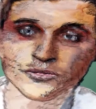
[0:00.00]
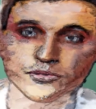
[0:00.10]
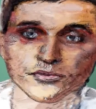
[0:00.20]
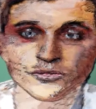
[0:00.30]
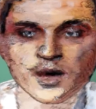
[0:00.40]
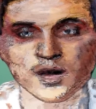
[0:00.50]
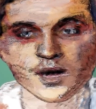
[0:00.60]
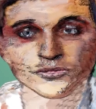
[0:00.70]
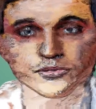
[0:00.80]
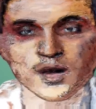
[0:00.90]
as it is
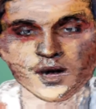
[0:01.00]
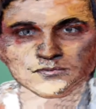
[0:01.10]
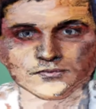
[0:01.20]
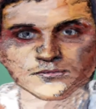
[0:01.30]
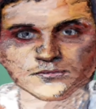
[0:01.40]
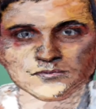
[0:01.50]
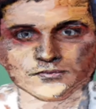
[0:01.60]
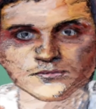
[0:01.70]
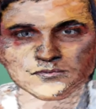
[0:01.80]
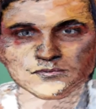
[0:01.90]
sometimes called,
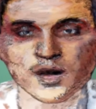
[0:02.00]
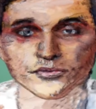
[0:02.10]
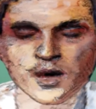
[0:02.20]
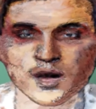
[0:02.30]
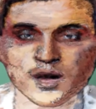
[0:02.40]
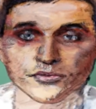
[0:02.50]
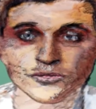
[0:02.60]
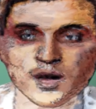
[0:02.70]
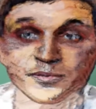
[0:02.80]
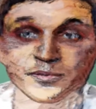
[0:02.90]
takes place
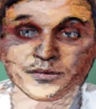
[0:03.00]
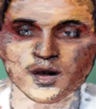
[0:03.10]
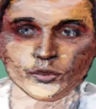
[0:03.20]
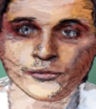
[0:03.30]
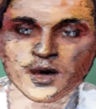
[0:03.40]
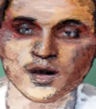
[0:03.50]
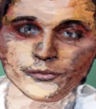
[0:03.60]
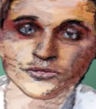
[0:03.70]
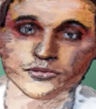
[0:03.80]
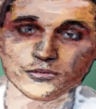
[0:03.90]
within the outer
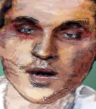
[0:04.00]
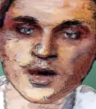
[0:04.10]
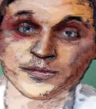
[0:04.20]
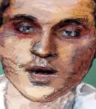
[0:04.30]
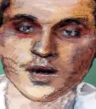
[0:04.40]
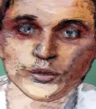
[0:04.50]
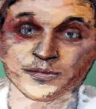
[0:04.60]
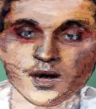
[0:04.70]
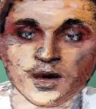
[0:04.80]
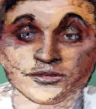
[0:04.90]
matrix of
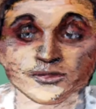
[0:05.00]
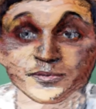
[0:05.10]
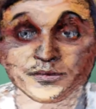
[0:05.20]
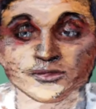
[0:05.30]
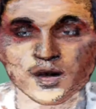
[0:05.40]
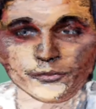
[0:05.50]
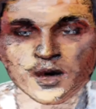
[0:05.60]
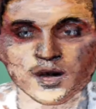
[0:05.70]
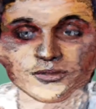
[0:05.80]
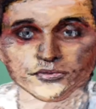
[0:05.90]
mitochondria and
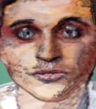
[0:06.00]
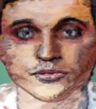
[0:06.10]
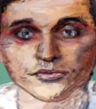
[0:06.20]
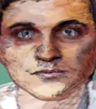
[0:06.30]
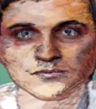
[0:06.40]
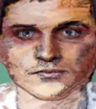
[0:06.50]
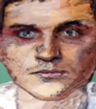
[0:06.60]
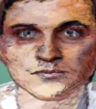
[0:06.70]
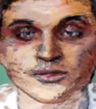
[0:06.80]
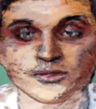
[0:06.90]
eukaryotic cells
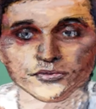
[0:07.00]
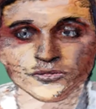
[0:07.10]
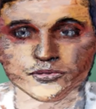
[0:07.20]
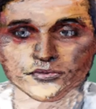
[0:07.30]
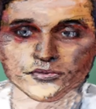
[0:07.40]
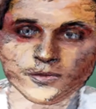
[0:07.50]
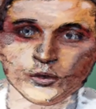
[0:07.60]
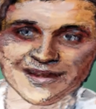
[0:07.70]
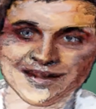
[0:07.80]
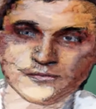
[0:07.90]
and produces a
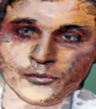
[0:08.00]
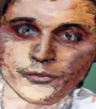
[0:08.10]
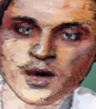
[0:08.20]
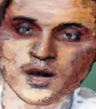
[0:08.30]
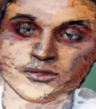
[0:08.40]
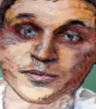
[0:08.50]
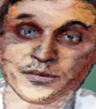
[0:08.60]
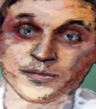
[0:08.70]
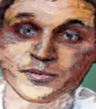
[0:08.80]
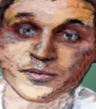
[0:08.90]
total of 3
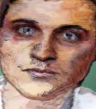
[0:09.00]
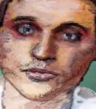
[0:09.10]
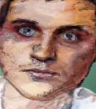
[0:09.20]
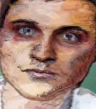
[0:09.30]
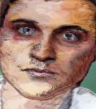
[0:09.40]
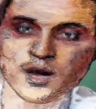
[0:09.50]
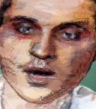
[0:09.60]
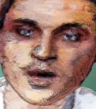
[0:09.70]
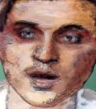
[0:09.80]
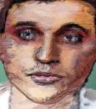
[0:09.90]
NADH,
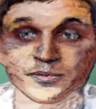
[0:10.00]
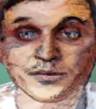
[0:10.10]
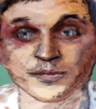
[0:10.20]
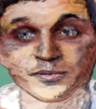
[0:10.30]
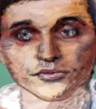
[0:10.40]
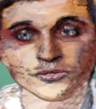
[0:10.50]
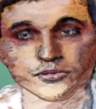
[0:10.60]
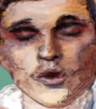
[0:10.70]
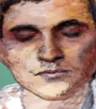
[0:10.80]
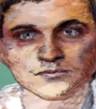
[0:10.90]
1
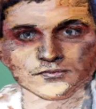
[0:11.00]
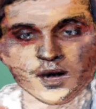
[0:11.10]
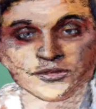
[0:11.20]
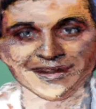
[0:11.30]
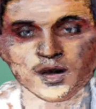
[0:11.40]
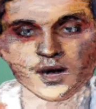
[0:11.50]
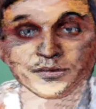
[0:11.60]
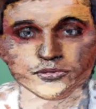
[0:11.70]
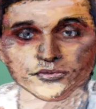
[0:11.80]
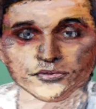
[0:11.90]
FADH2, and 1
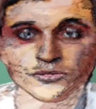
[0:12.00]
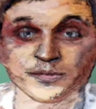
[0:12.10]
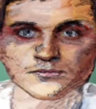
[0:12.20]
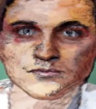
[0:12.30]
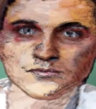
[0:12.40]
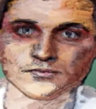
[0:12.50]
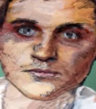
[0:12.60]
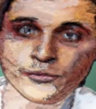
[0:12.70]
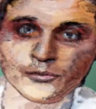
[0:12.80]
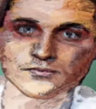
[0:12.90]
ATP
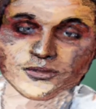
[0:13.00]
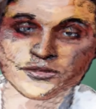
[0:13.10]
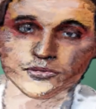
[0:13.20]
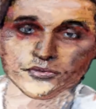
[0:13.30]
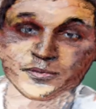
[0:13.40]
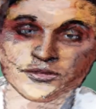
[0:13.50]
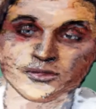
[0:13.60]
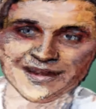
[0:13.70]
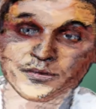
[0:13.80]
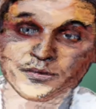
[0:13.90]
per
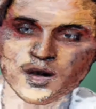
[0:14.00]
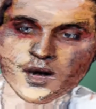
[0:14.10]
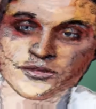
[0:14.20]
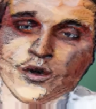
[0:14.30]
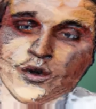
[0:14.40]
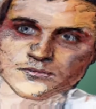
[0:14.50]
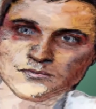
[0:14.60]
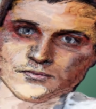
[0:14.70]
acetyl-CoA molecule.